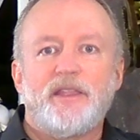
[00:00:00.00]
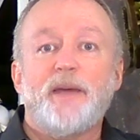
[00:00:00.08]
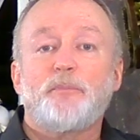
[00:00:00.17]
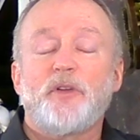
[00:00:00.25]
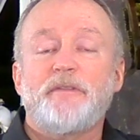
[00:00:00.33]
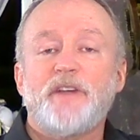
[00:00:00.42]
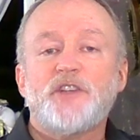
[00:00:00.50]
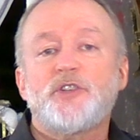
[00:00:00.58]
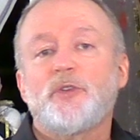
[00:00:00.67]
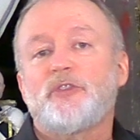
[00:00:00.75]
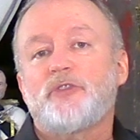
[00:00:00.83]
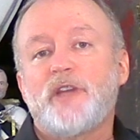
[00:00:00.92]
that
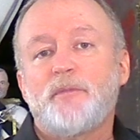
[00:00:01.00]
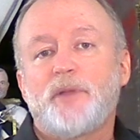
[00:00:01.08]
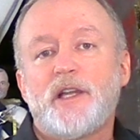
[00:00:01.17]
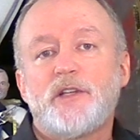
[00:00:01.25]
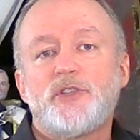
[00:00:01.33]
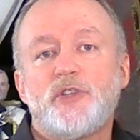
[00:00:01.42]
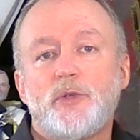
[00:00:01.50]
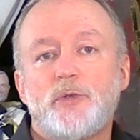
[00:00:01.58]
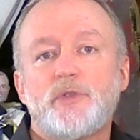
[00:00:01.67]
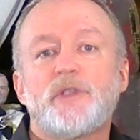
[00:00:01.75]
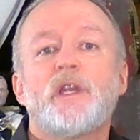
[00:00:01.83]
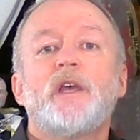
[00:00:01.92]
professional string players
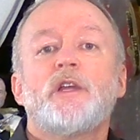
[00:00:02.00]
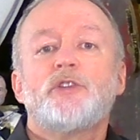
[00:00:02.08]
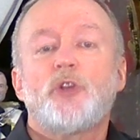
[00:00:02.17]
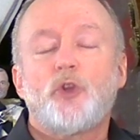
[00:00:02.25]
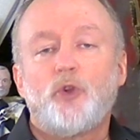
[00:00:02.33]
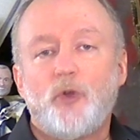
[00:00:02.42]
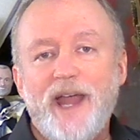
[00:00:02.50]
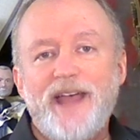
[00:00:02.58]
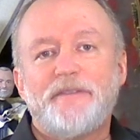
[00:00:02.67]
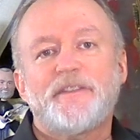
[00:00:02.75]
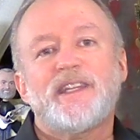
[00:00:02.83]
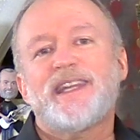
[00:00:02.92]
use to
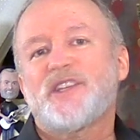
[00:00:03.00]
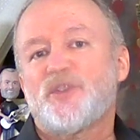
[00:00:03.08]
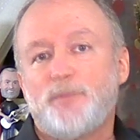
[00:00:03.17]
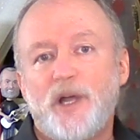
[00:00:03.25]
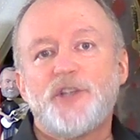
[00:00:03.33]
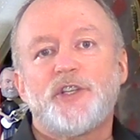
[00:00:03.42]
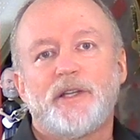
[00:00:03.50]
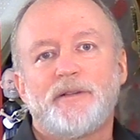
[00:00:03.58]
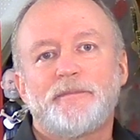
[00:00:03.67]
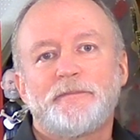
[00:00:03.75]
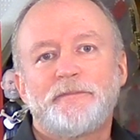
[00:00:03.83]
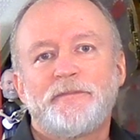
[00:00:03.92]
craft expression.